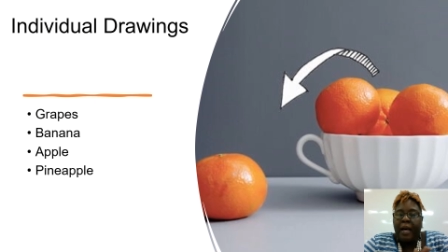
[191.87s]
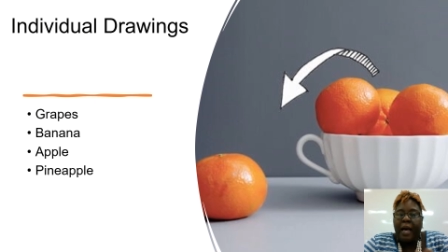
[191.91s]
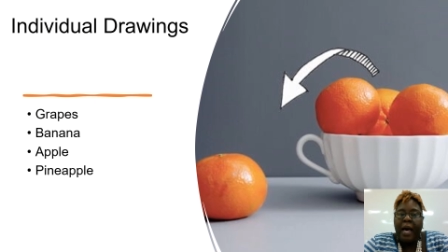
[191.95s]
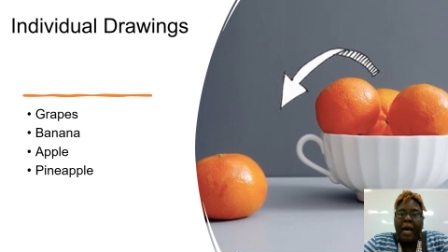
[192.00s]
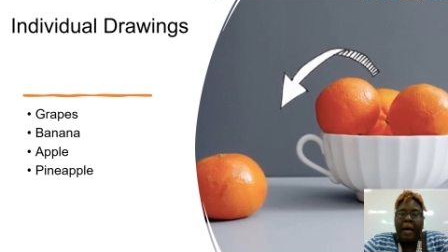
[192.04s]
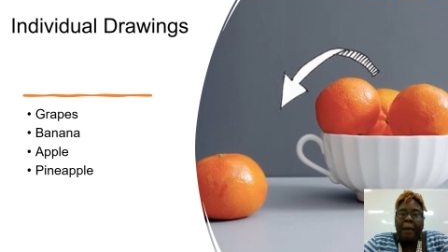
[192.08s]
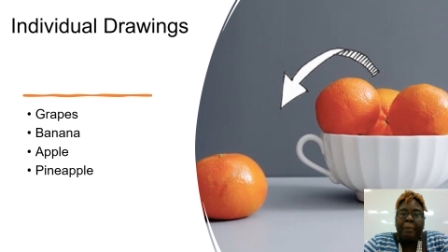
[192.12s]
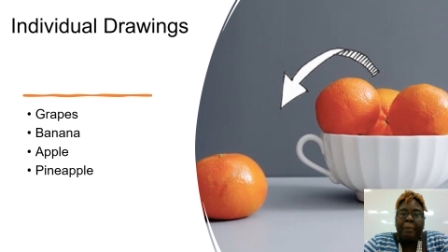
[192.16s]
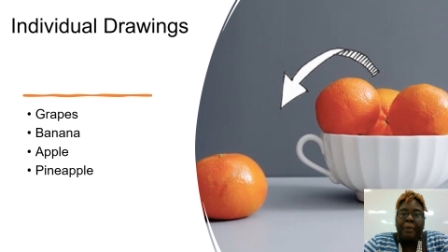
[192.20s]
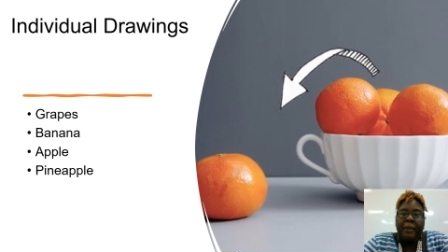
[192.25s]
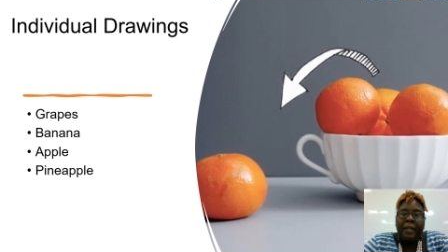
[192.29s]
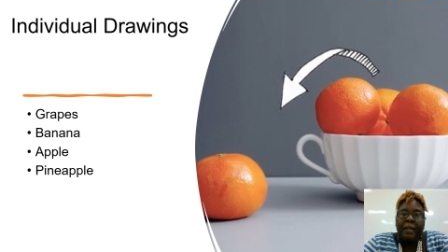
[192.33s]

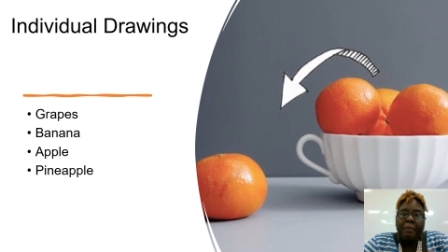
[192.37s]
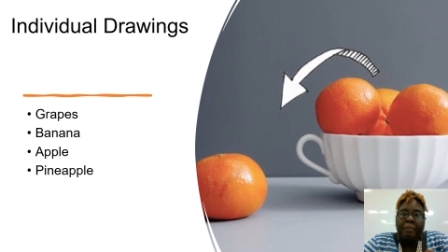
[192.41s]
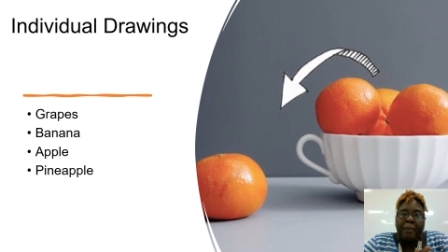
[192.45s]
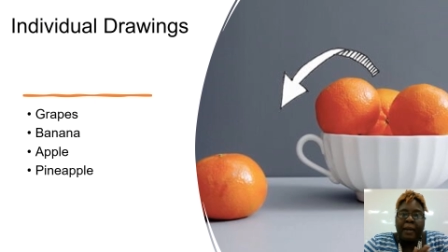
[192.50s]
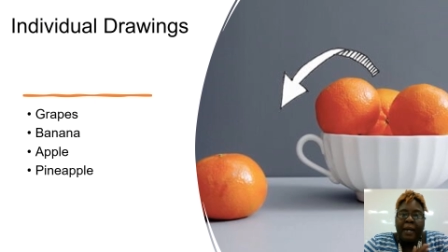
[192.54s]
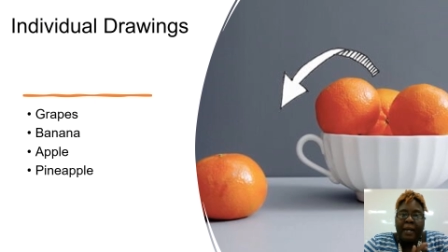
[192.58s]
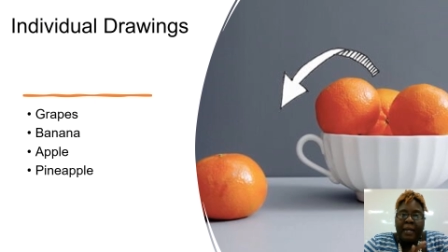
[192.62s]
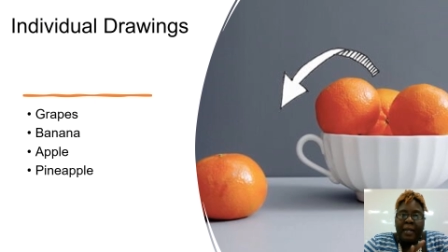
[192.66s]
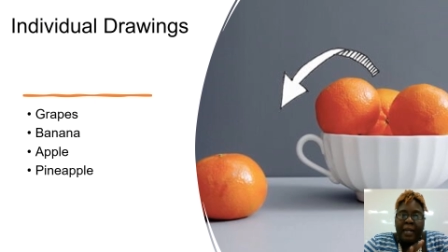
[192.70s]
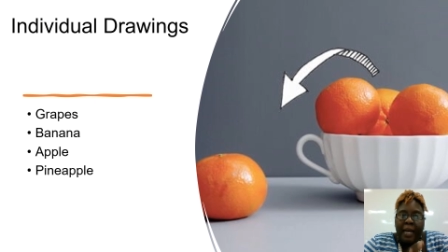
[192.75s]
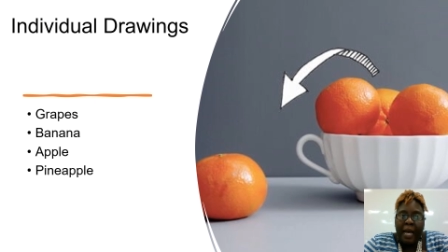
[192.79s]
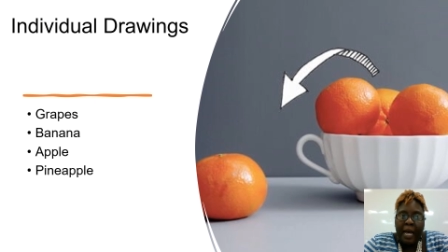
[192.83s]
apple, and
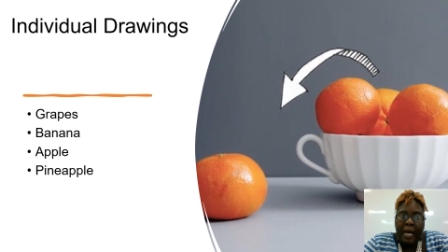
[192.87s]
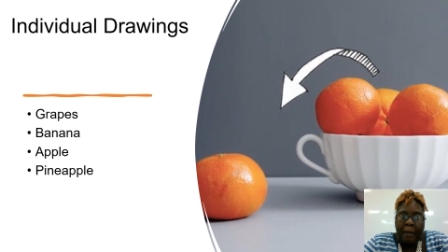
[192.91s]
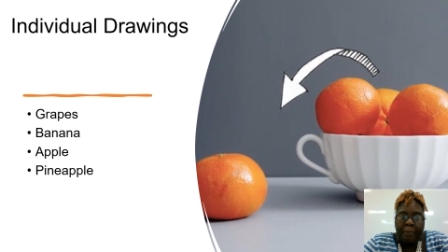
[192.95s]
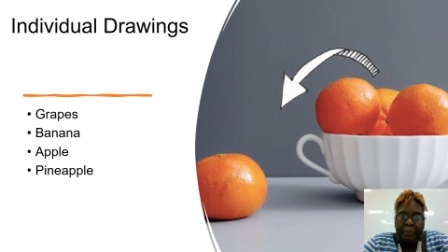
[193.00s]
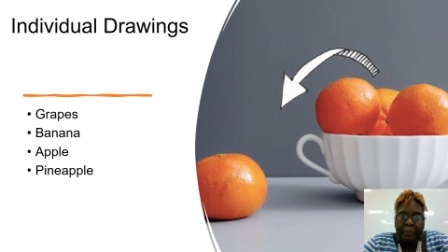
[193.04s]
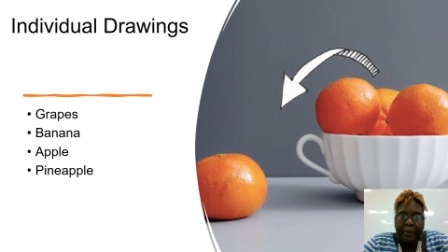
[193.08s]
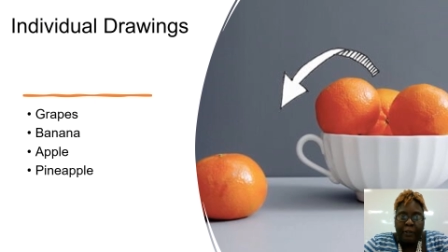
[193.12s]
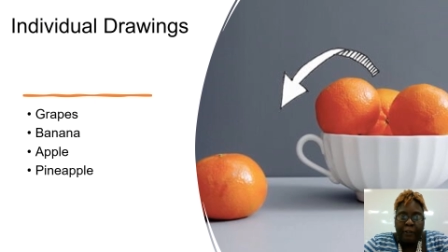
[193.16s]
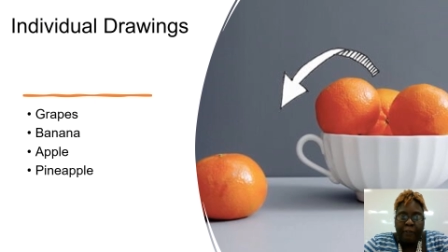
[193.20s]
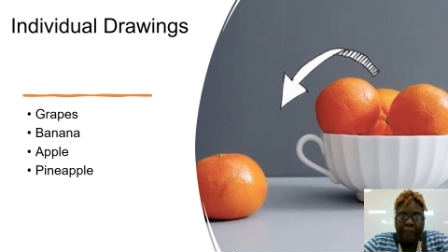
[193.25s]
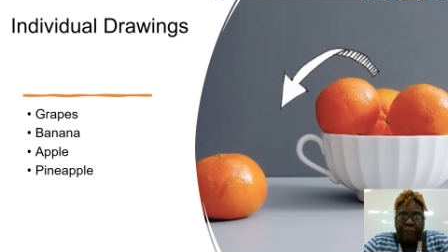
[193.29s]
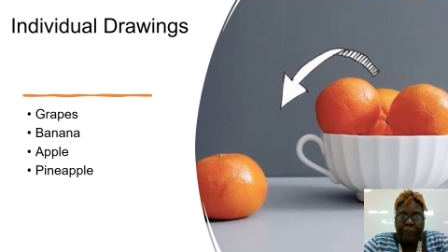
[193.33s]

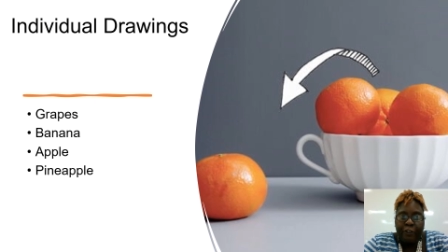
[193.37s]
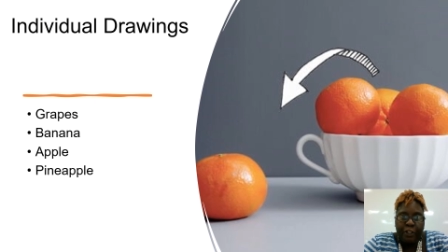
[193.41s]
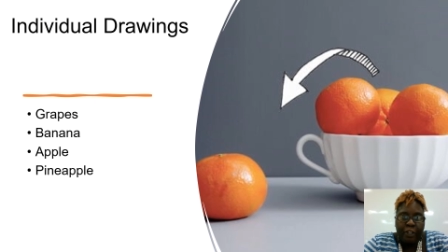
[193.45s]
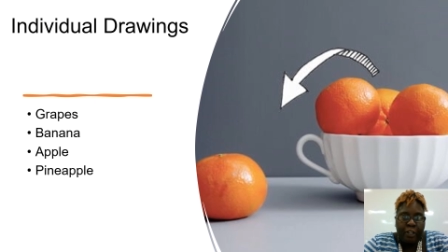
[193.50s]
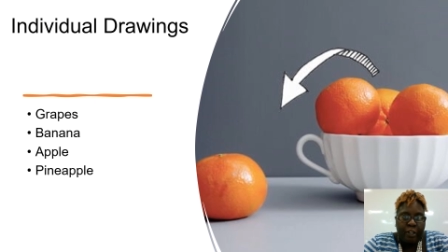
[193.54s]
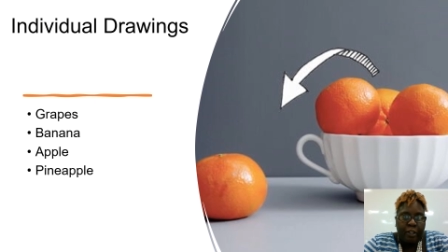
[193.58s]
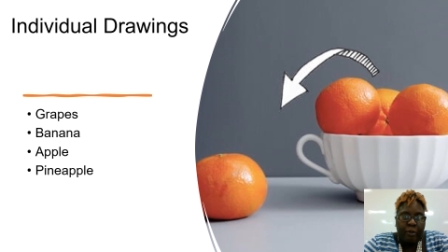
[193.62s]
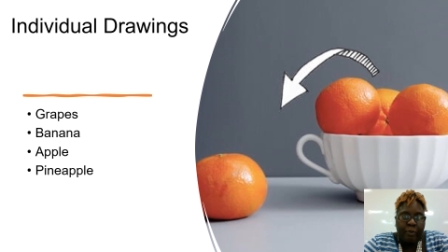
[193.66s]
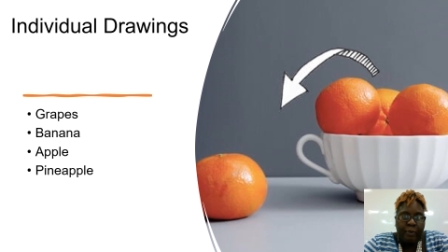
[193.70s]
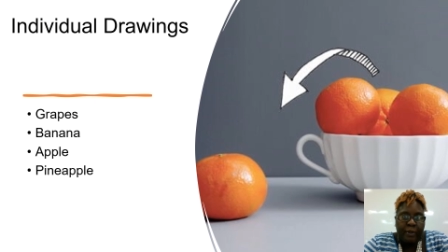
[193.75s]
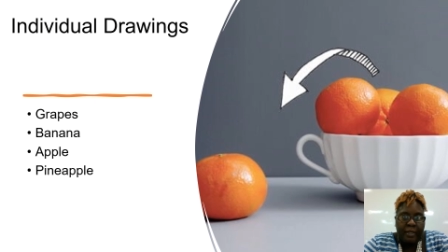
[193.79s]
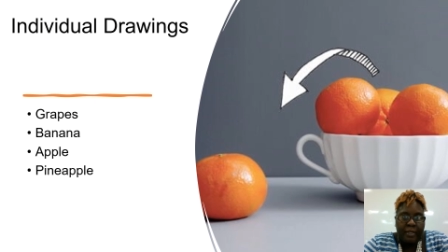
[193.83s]
pineapple for
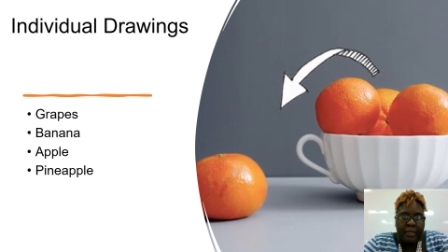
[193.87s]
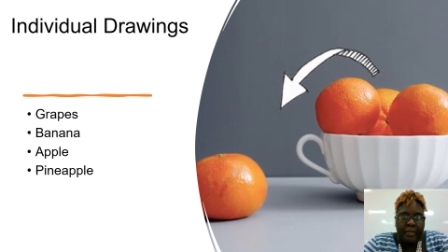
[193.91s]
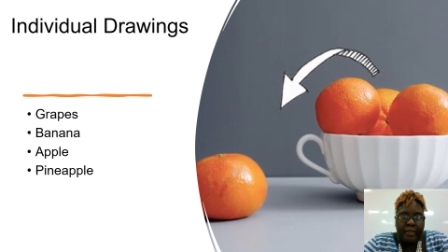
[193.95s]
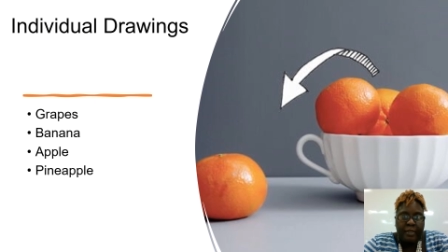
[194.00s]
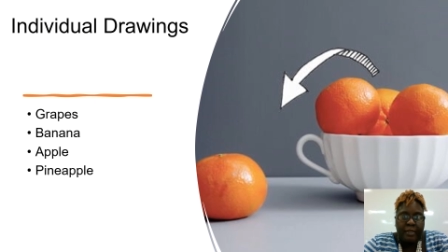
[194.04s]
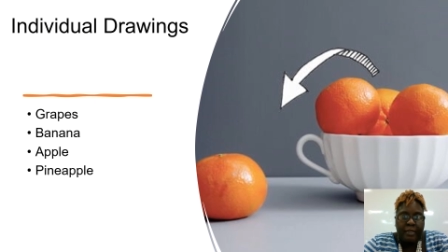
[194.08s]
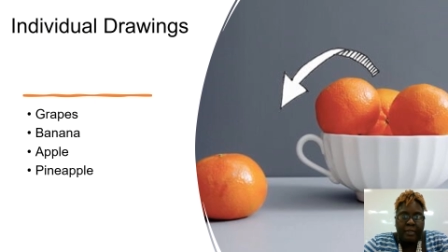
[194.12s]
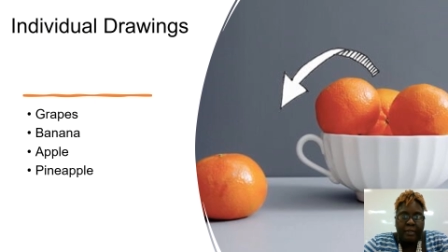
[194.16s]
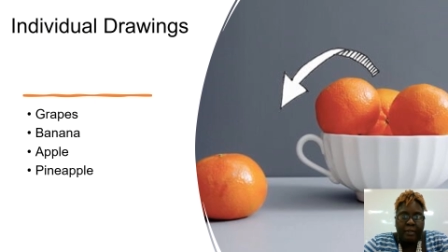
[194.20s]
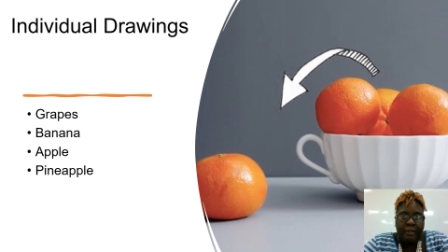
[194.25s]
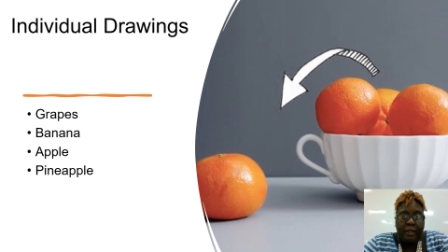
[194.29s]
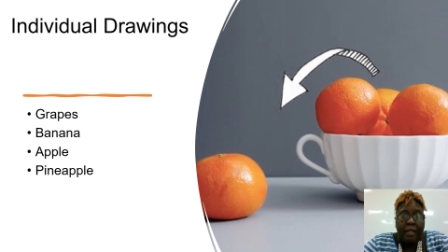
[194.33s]
your quiz.